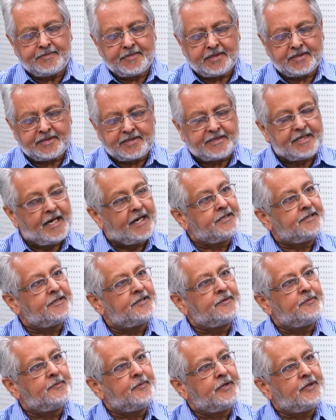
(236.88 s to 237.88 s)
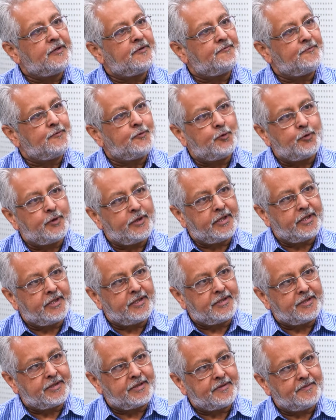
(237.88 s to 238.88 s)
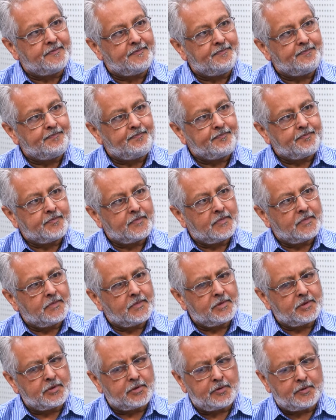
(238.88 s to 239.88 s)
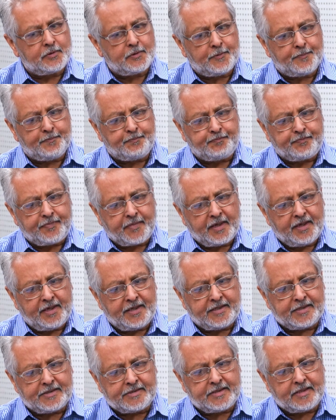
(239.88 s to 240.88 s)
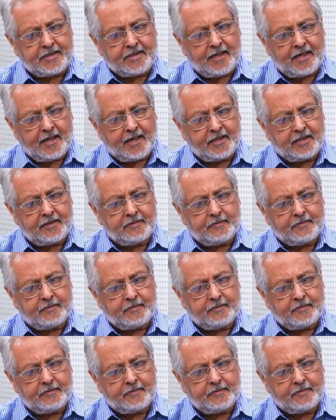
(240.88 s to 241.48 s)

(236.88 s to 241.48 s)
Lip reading: the standard way of doing it. So it is in line